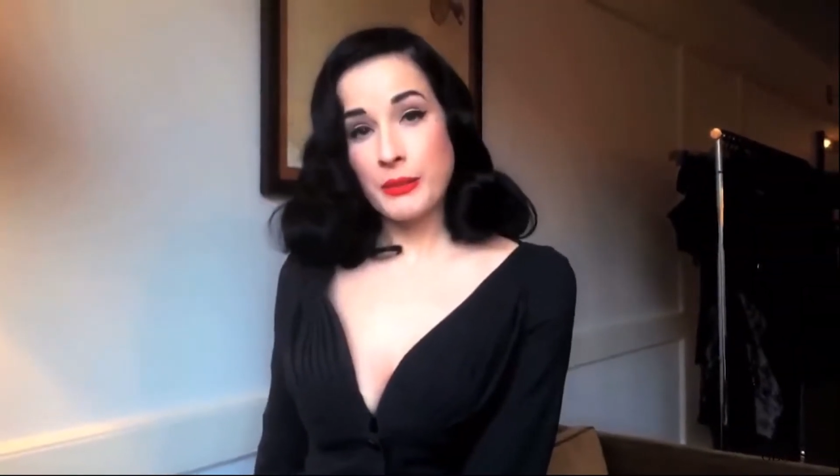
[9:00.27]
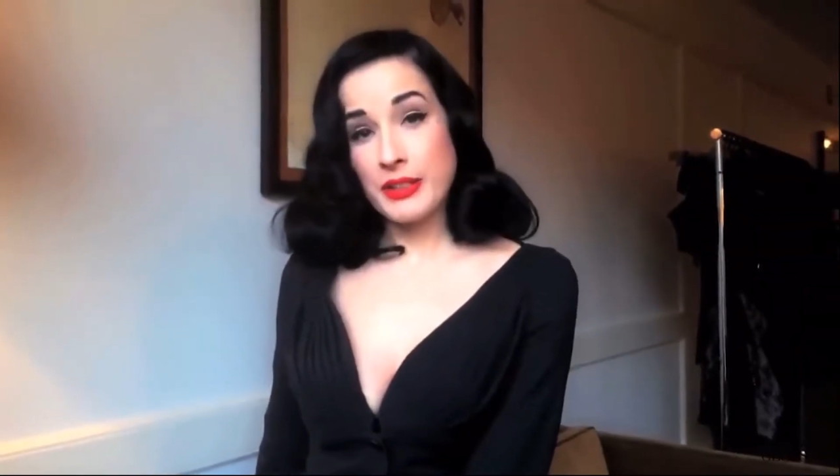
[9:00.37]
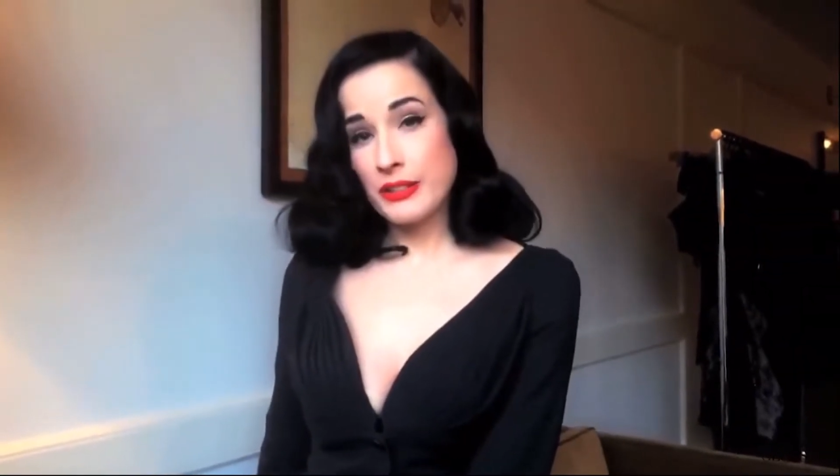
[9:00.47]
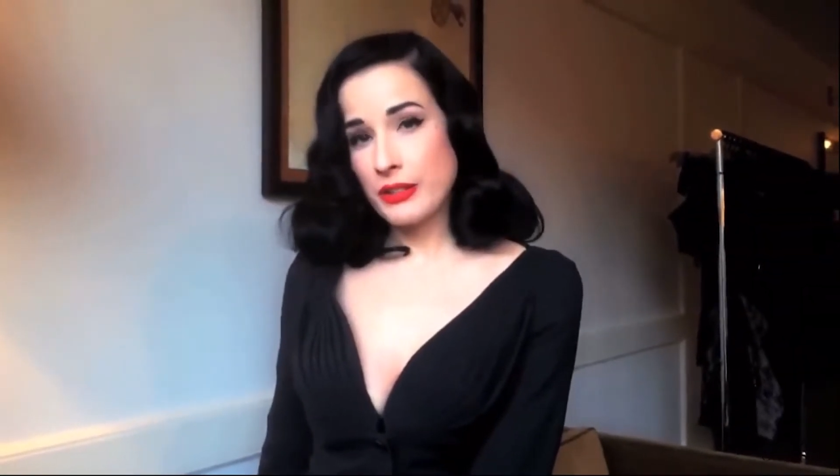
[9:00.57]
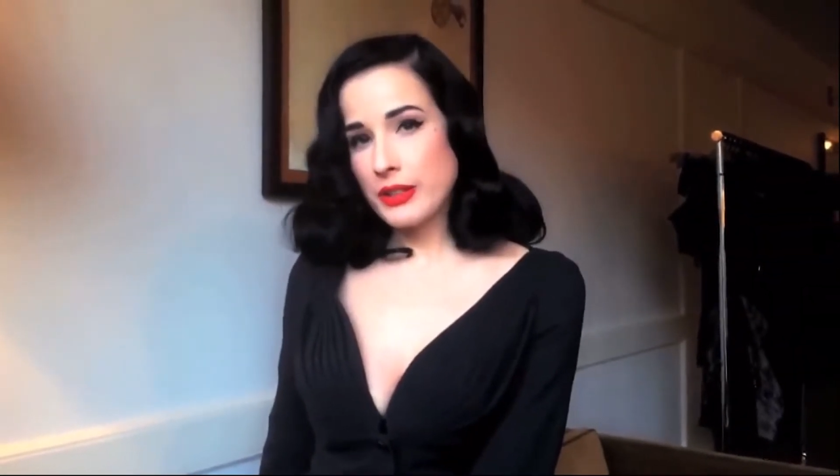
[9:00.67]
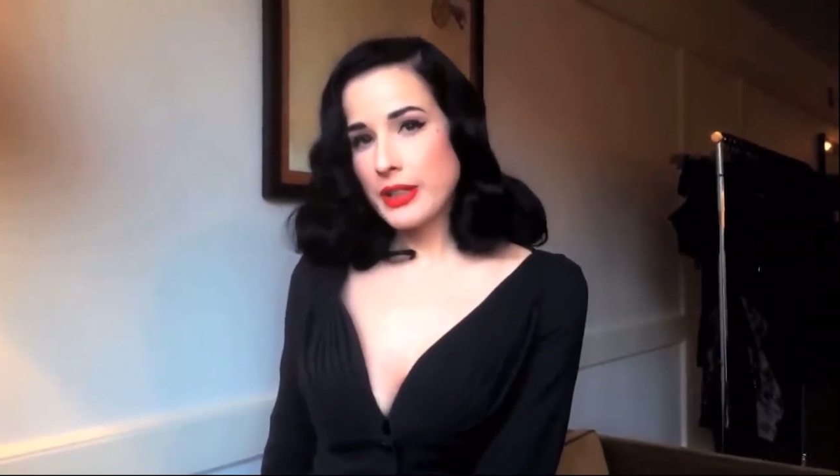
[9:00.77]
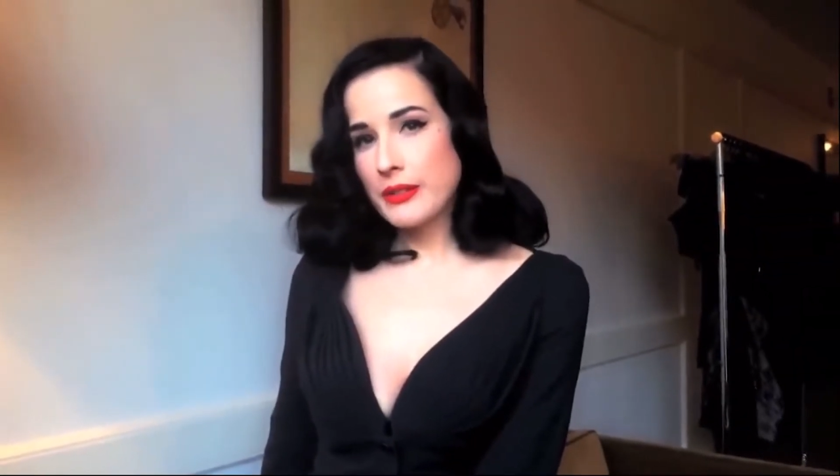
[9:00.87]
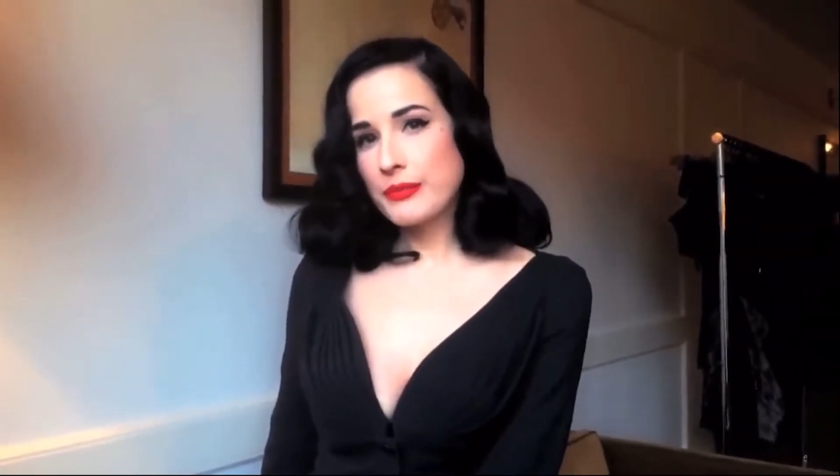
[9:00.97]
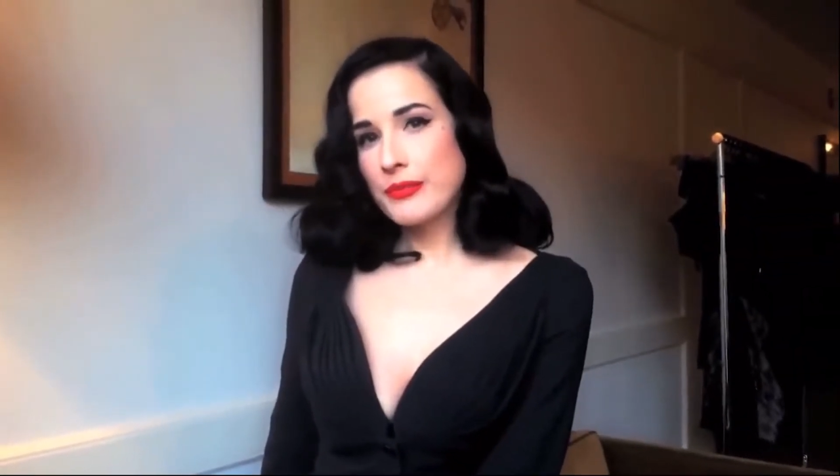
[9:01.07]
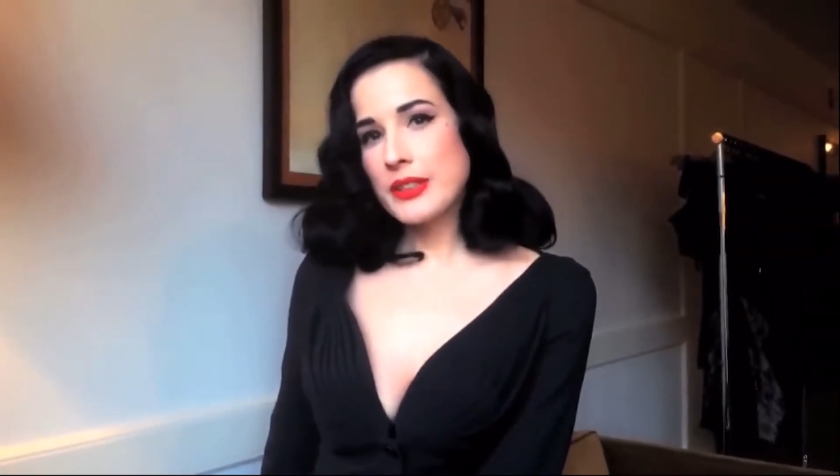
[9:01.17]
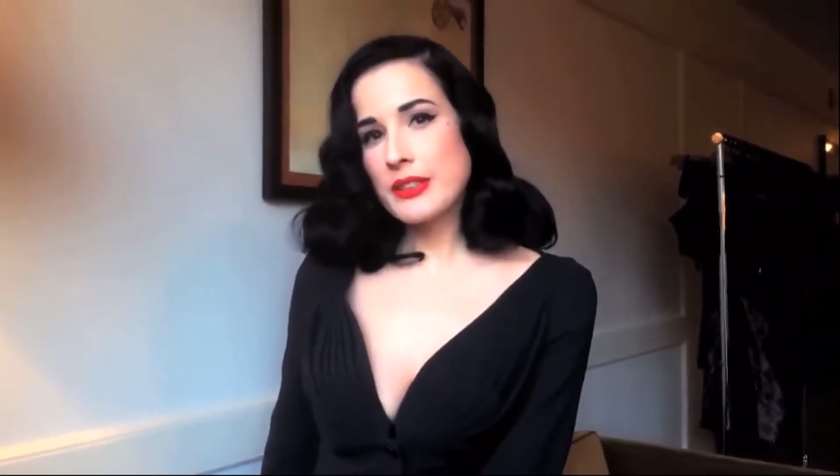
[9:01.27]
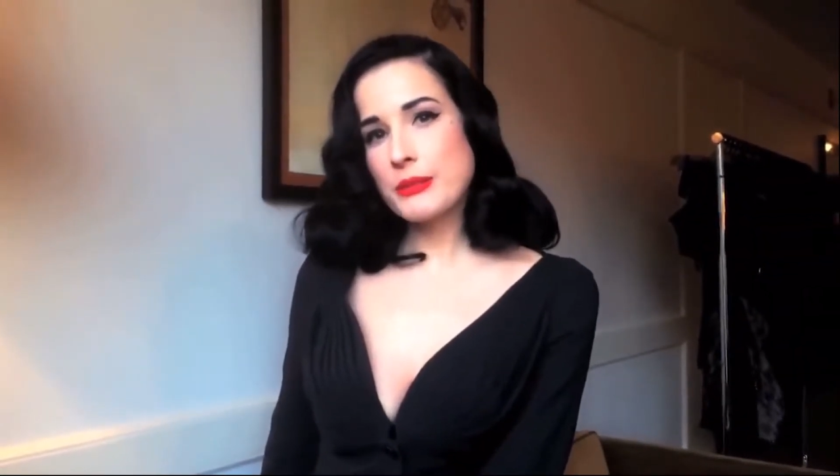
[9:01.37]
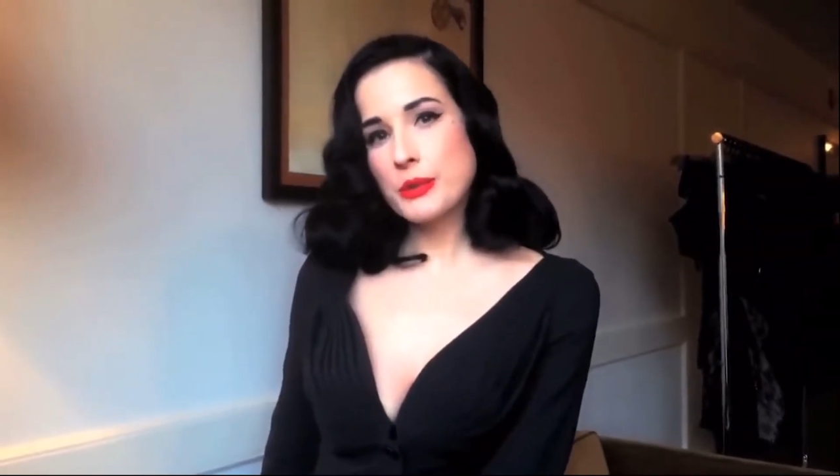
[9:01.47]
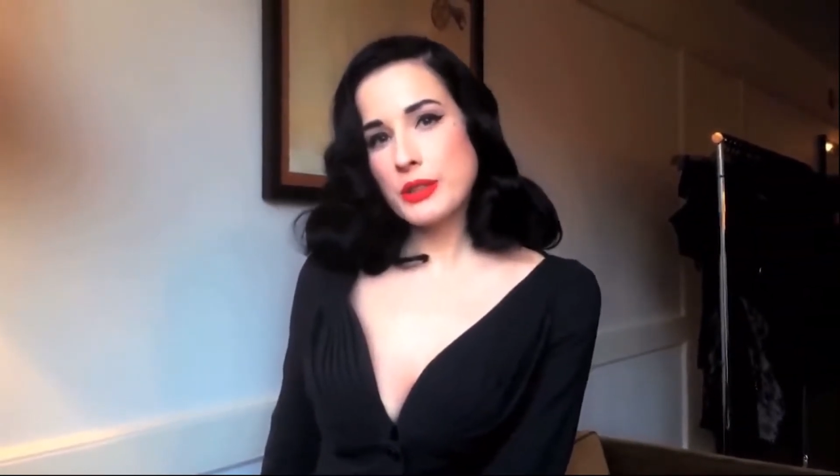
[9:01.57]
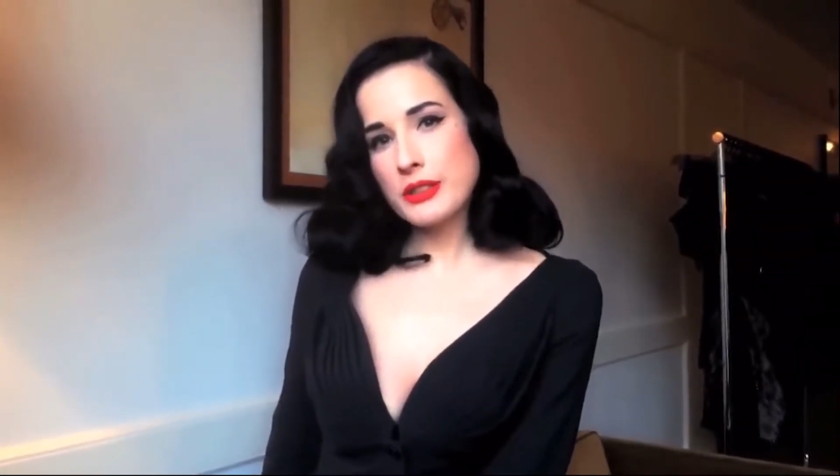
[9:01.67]
mystery is
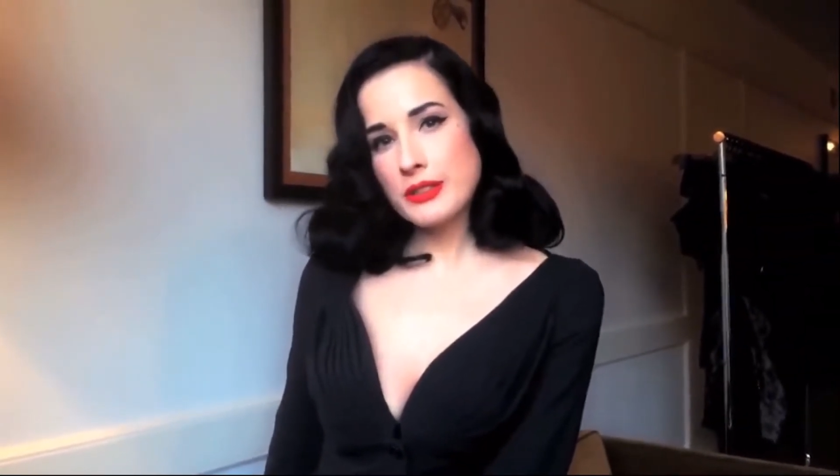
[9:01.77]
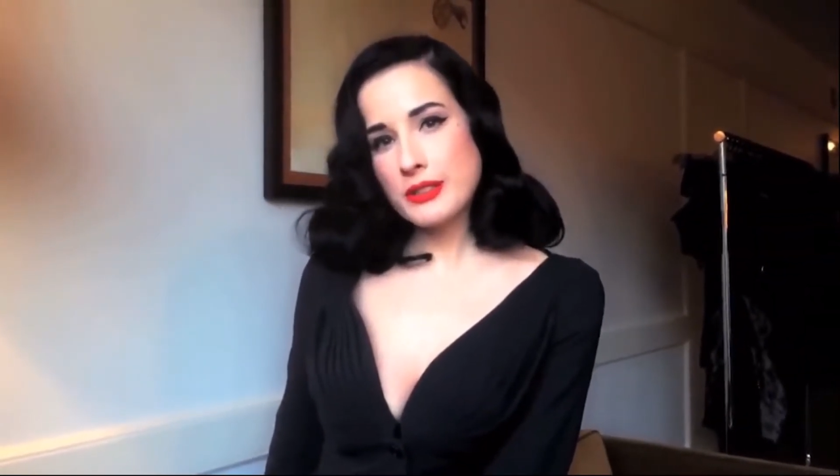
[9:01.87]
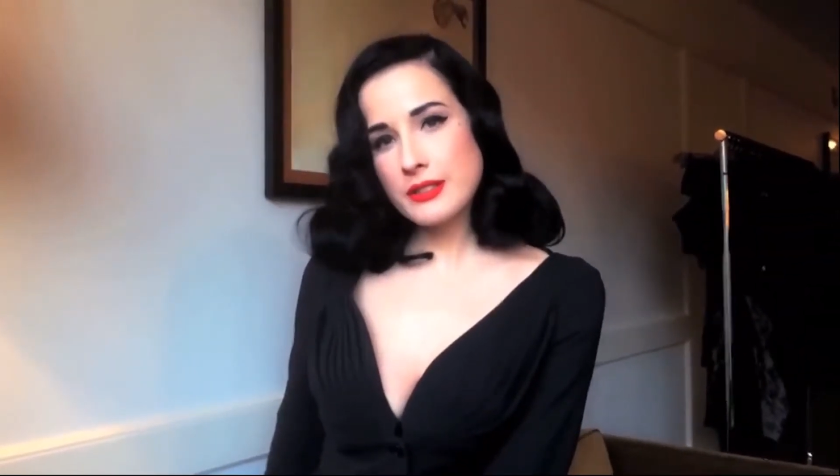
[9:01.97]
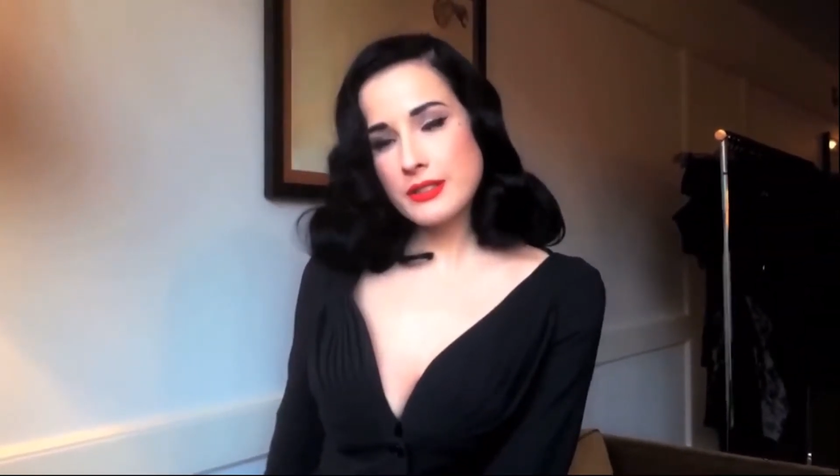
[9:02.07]
important.